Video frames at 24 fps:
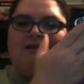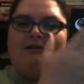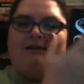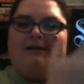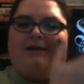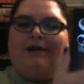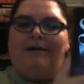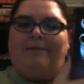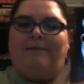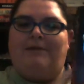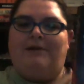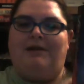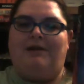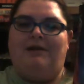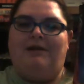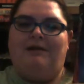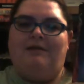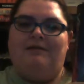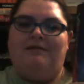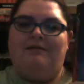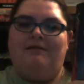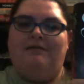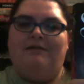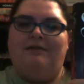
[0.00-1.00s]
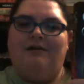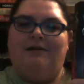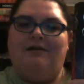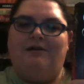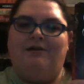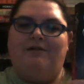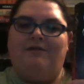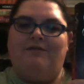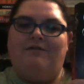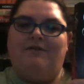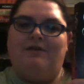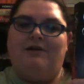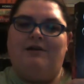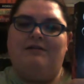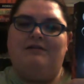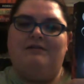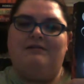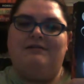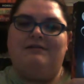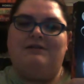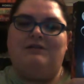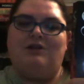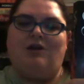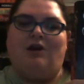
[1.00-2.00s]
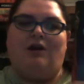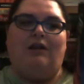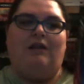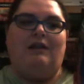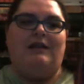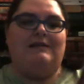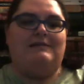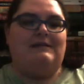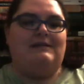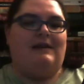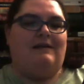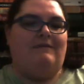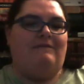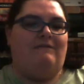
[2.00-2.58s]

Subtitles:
copy of Scarlet, and